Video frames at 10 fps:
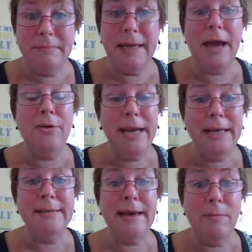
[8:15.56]
got her
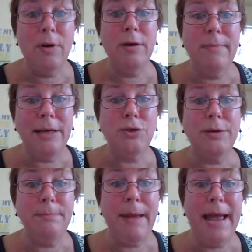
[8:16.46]
hands on one of my
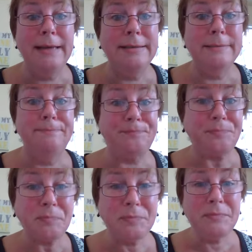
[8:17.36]
treat bags and
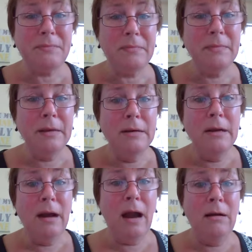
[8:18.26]

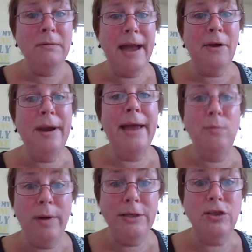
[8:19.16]
got her
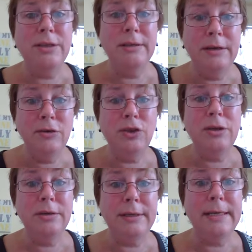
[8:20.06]
head wedged in there and she
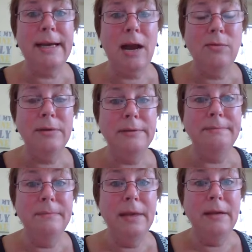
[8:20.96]
couldn't get out.
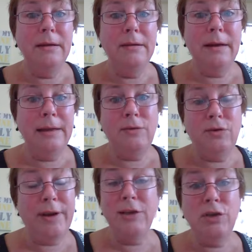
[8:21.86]
And
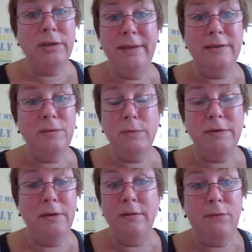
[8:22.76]
tragically, this
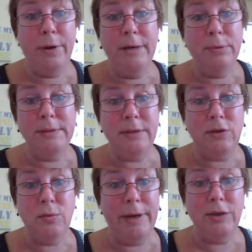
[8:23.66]
was an avoidable
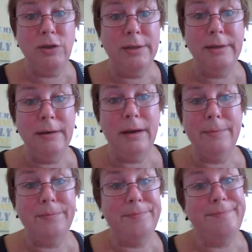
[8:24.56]
situation,
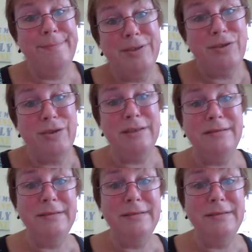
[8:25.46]
but she